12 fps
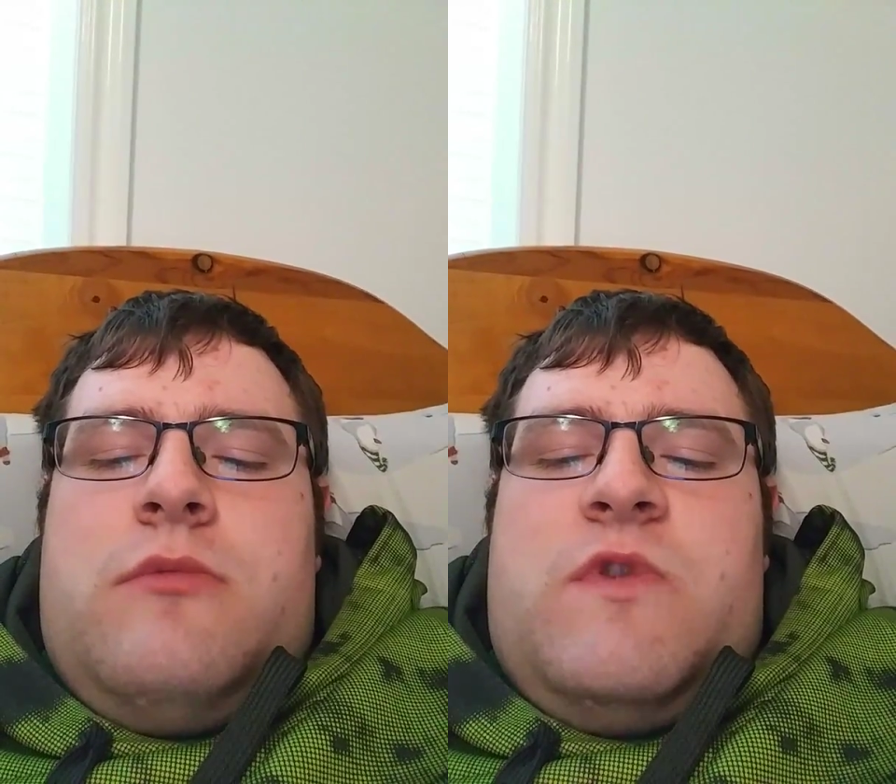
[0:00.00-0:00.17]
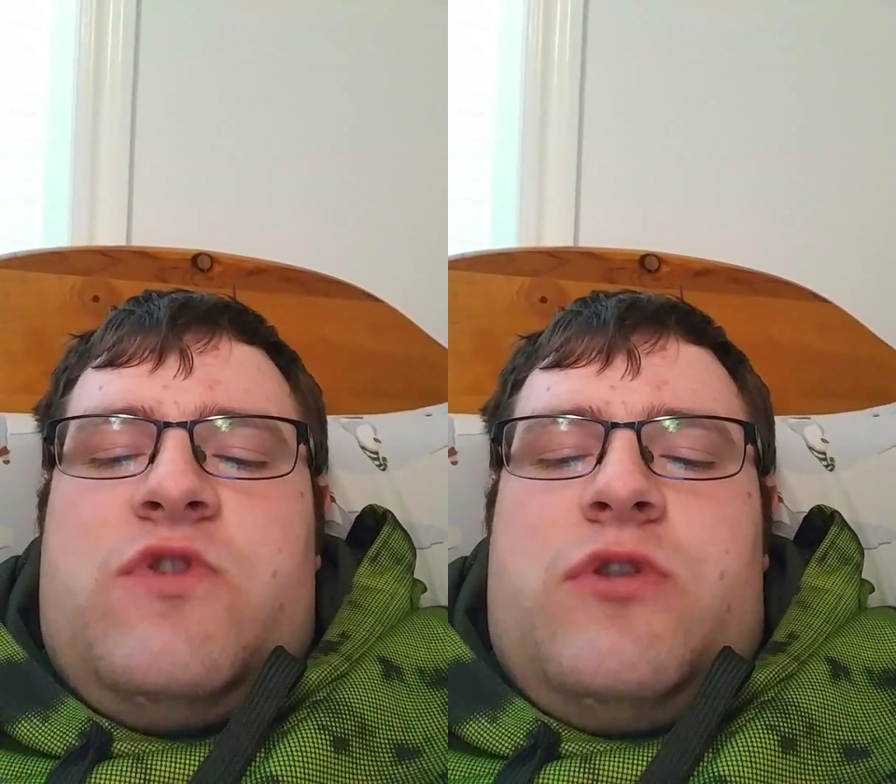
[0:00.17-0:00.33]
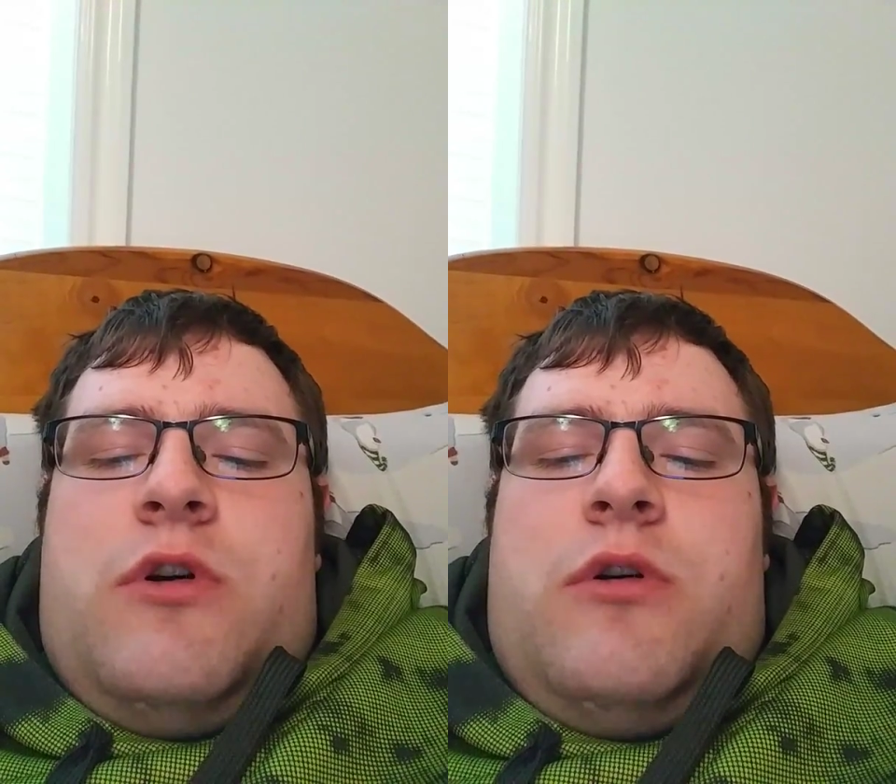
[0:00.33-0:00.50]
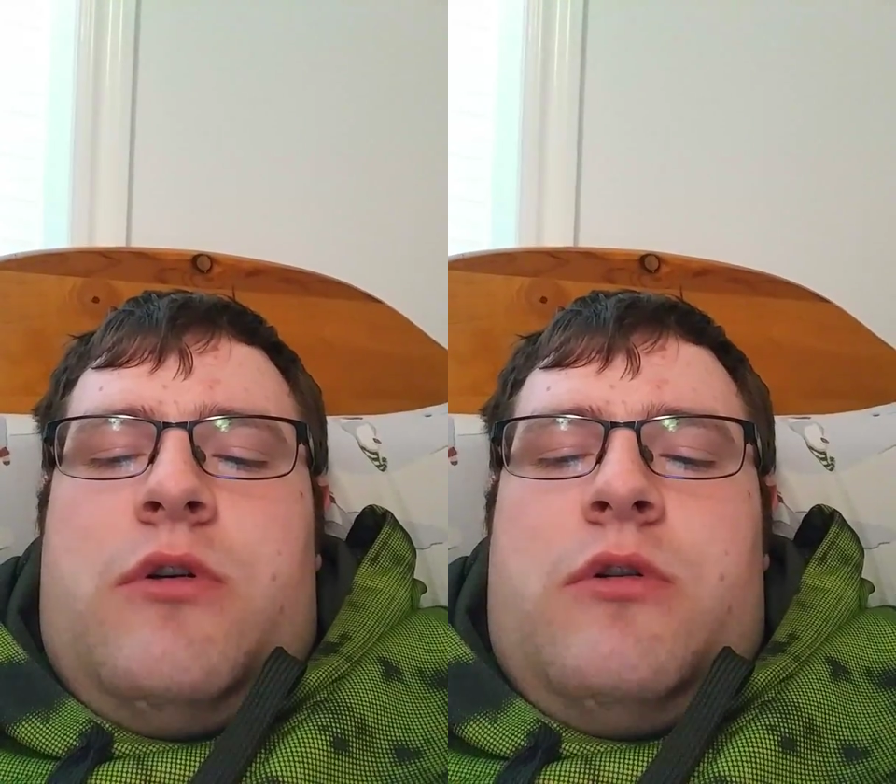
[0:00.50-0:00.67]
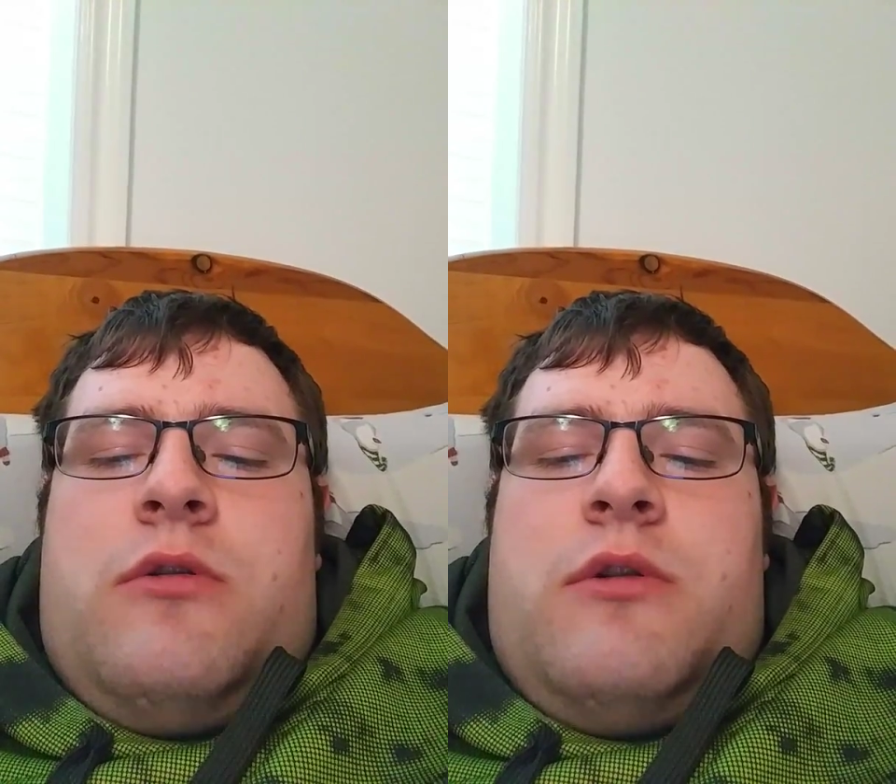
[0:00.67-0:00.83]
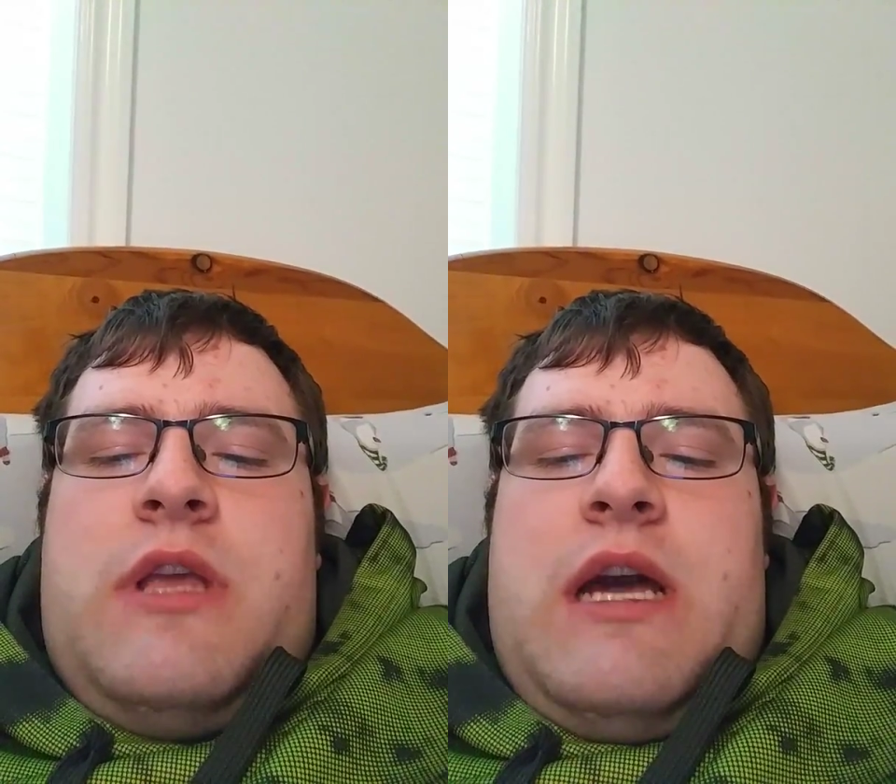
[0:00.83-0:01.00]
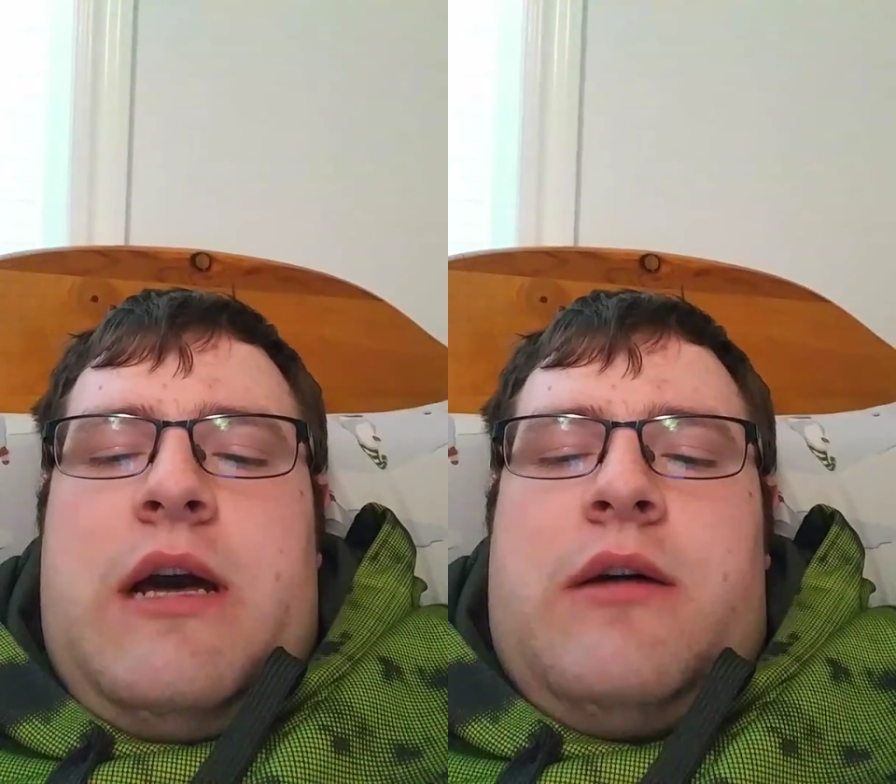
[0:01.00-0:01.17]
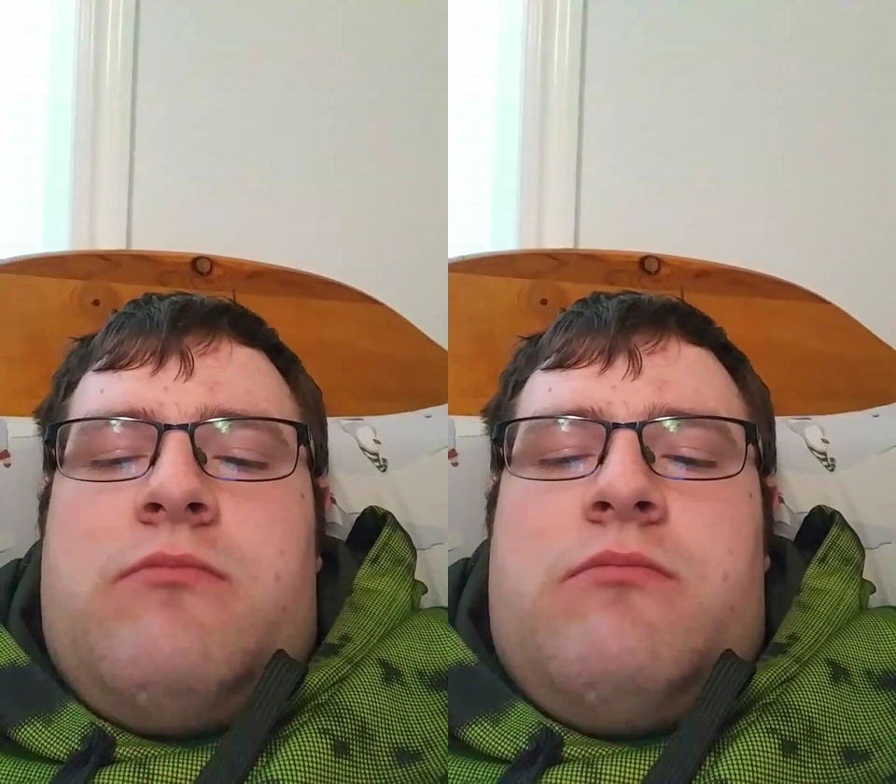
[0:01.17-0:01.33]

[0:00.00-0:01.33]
so yeah,